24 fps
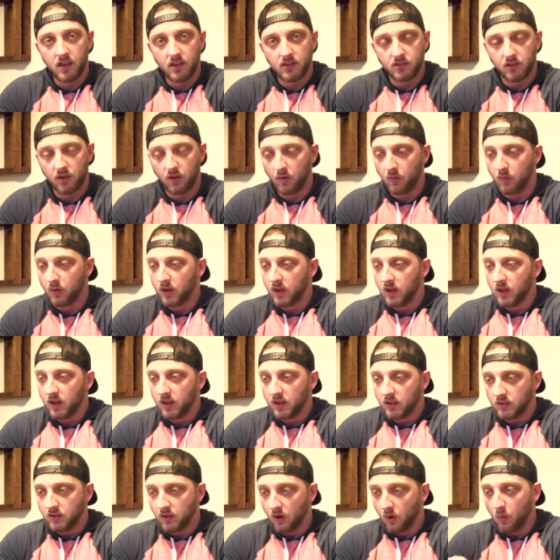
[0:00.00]
So
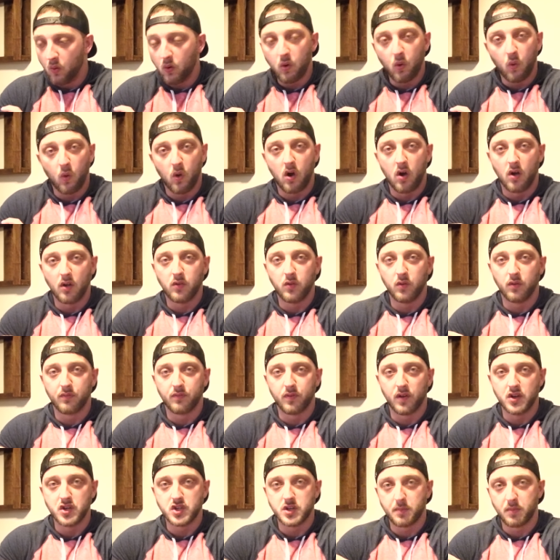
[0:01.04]
don't hold on to a
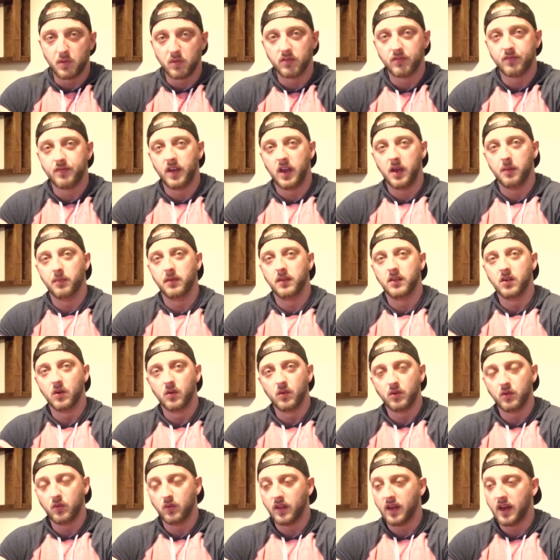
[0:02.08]
friendship over family.
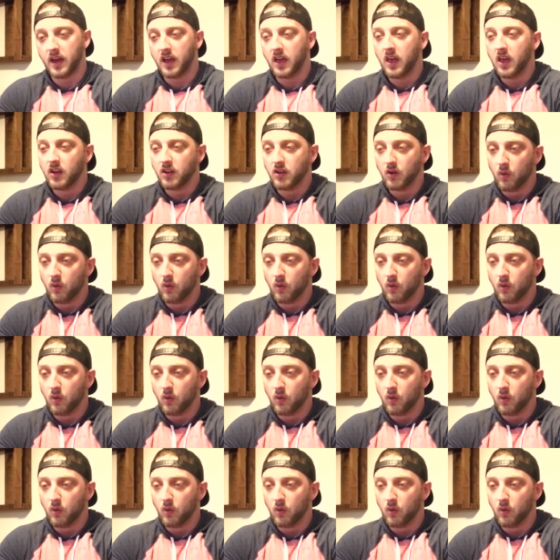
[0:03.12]
Don't do that.